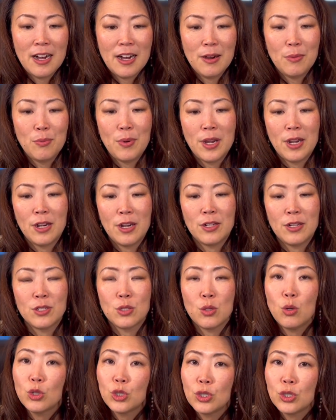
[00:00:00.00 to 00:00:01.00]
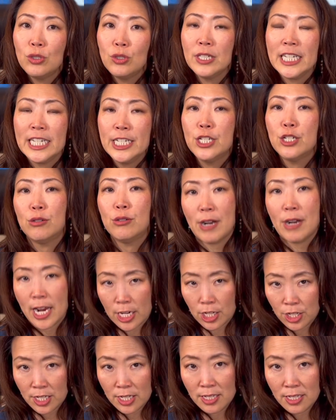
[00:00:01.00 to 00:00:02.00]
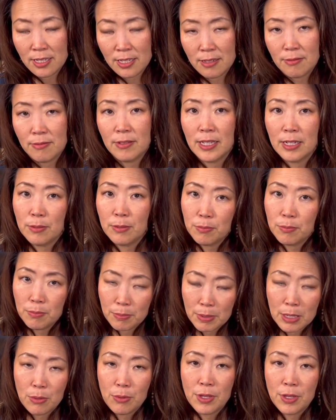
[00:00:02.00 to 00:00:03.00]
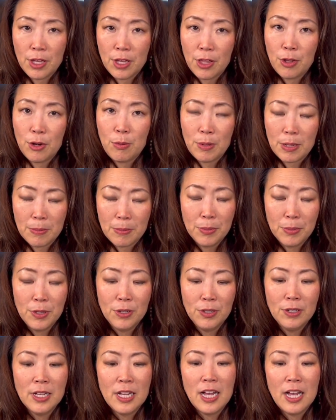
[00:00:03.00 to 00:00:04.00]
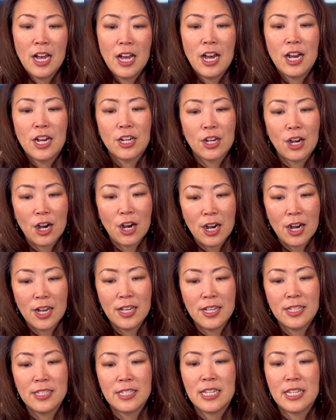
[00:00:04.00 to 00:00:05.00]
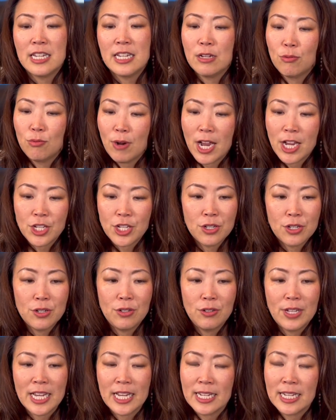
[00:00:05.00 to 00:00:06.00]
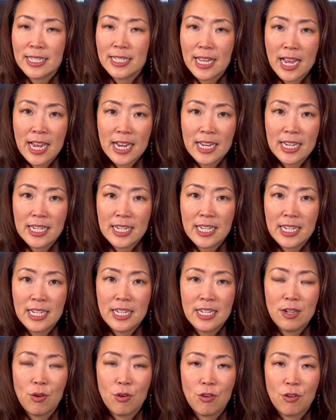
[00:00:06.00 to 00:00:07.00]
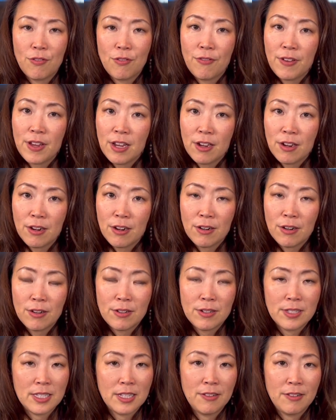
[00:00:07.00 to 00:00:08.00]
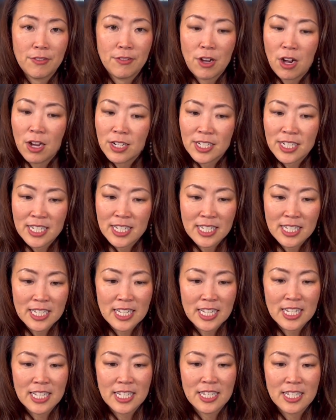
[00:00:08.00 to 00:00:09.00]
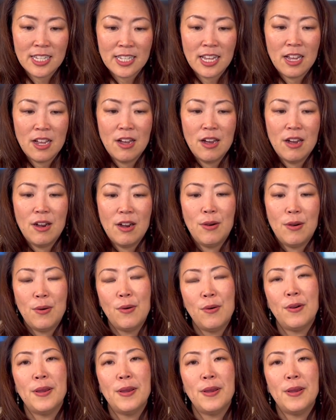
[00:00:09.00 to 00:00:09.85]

where social interactions, like being with other people, cause irrational anxiety or fear, self-consciousness, or